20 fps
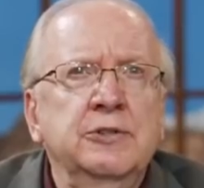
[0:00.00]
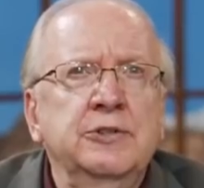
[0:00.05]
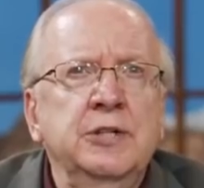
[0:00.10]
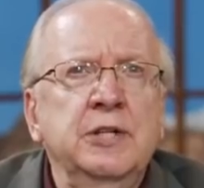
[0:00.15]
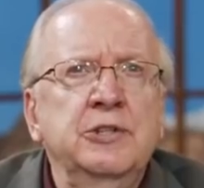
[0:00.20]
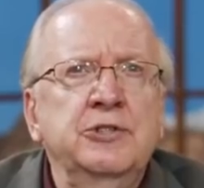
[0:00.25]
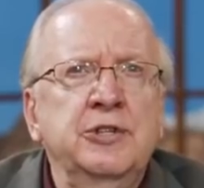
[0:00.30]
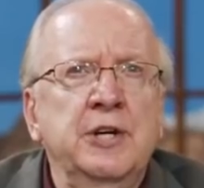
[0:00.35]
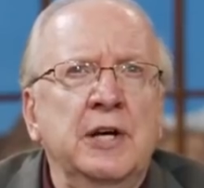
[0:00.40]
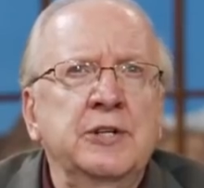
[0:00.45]

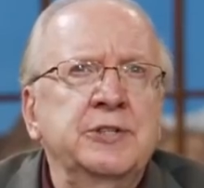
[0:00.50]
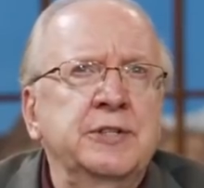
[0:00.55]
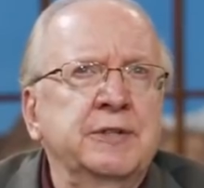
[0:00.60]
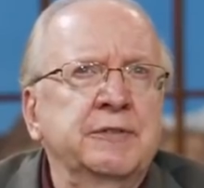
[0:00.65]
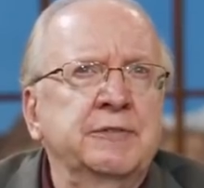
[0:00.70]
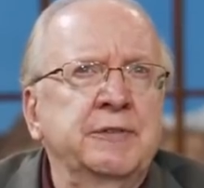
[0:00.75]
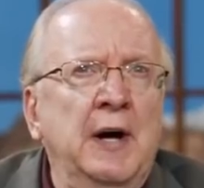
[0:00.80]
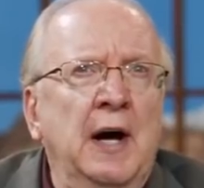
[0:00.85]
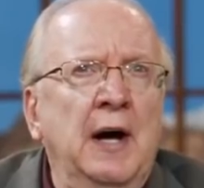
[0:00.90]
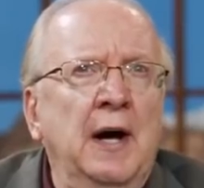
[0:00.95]
She
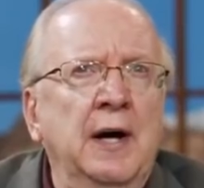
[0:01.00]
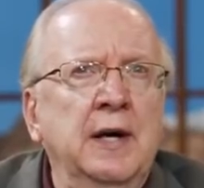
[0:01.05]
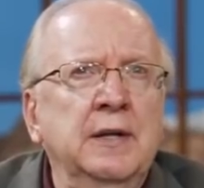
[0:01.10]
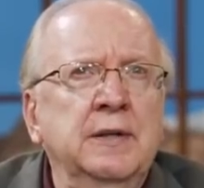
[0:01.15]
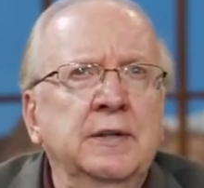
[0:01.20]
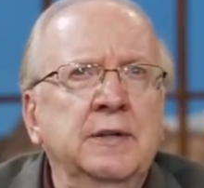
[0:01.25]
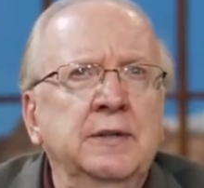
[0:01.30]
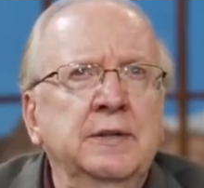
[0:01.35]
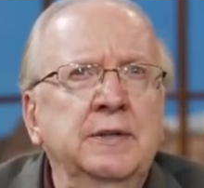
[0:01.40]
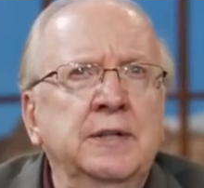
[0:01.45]

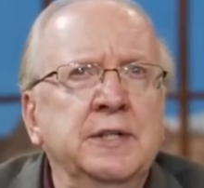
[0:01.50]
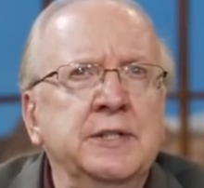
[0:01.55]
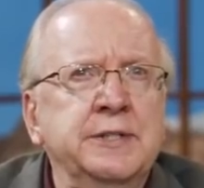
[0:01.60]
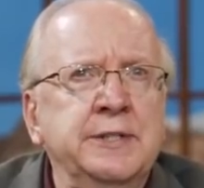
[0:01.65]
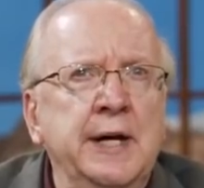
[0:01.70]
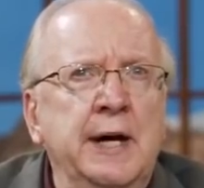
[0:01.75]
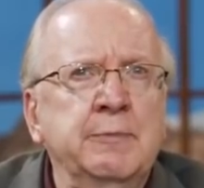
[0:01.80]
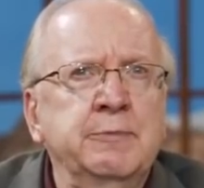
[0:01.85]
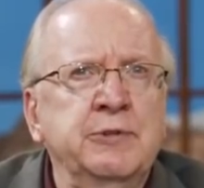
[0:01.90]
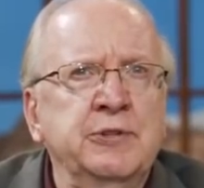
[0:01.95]
justified
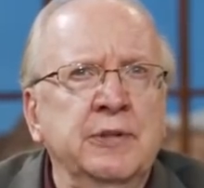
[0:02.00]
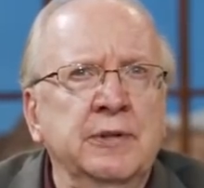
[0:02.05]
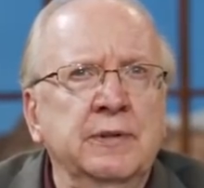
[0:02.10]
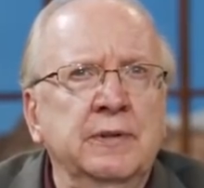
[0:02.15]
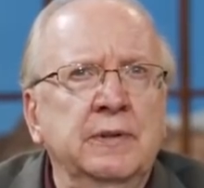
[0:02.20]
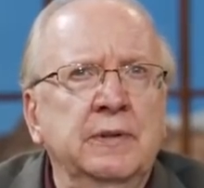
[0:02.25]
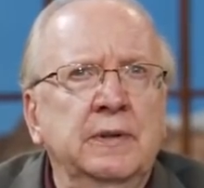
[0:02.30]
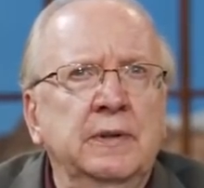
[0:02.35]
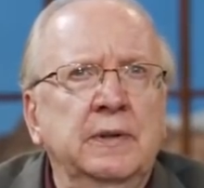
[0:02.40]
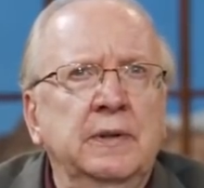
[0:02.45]

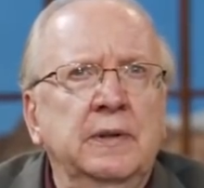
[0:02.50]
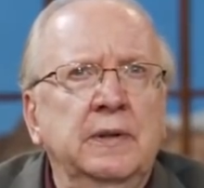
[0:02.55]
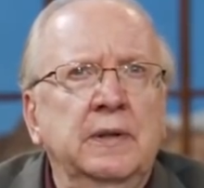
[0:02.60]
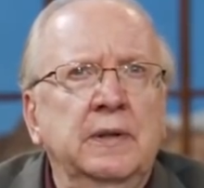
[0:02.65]
deception.